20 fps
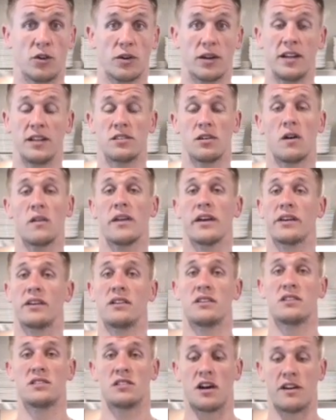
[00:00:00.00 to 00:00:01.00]
greens, all that
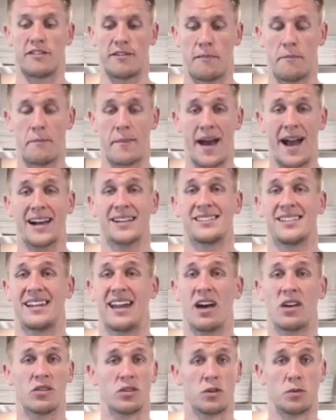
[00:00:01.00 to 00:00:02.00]
good stuff, max it
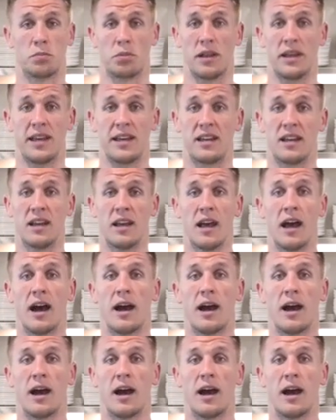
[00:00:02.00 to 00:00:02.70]
out on your plate.